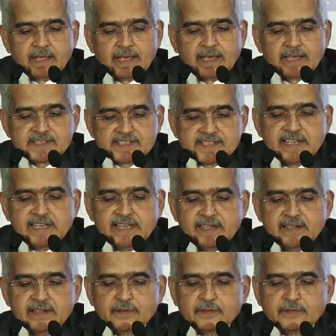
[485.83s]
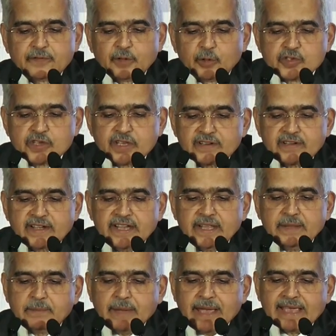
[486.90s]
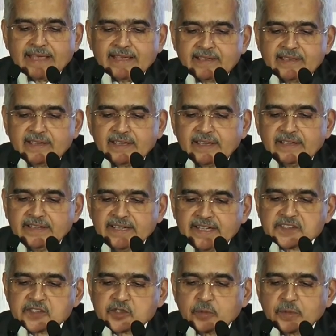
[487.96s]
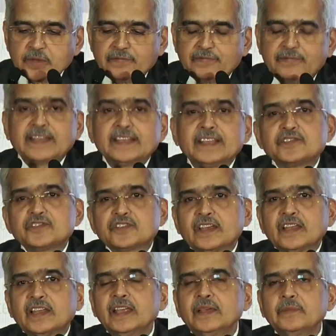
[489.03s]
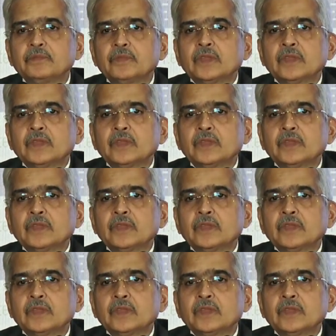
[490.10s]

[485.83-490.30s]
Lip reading: A resilient, future-ready bank needs to be financially,